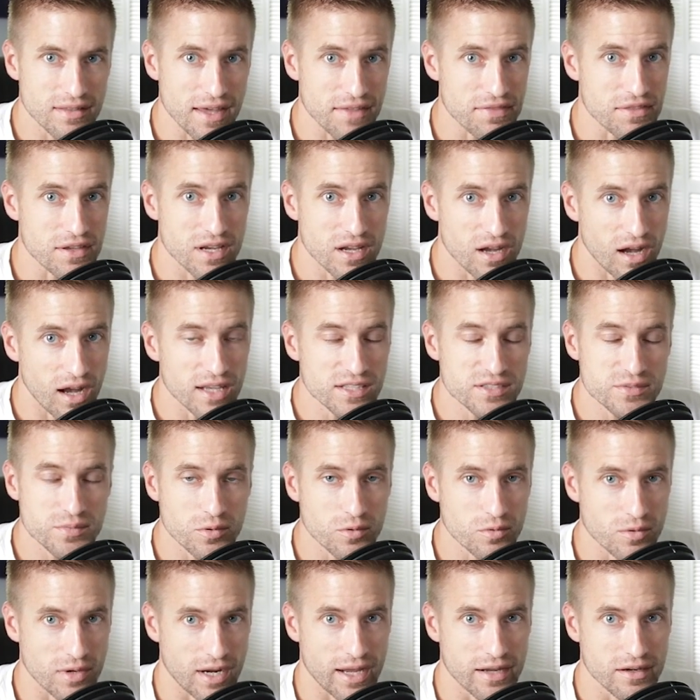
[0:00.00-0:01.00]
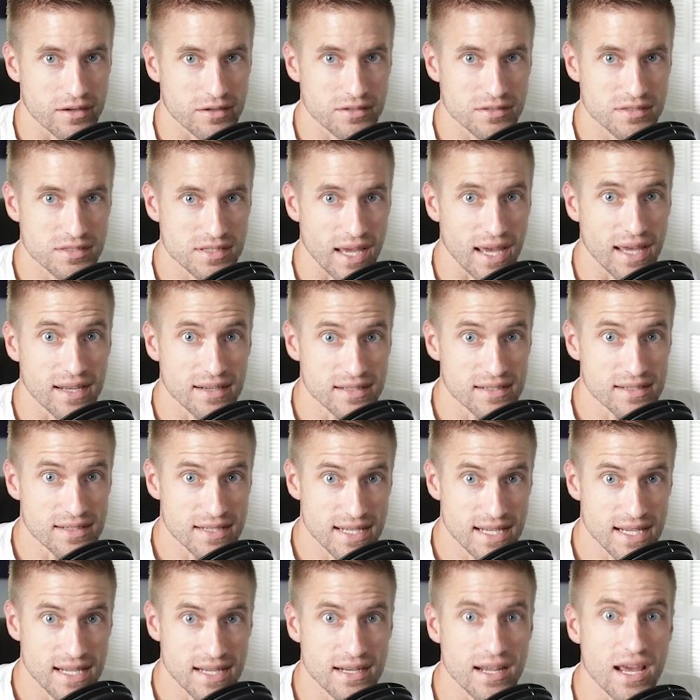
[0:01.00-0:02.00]
that the gospel writers and
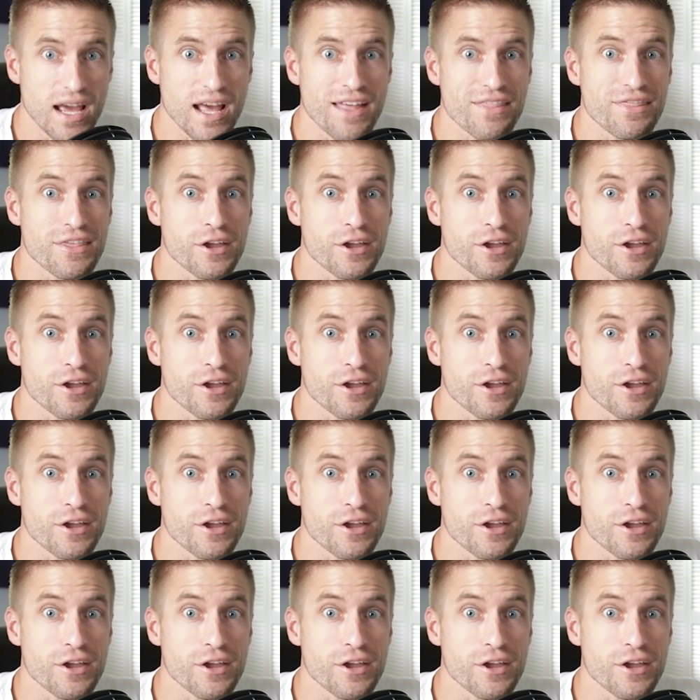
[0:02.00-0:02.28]
indeed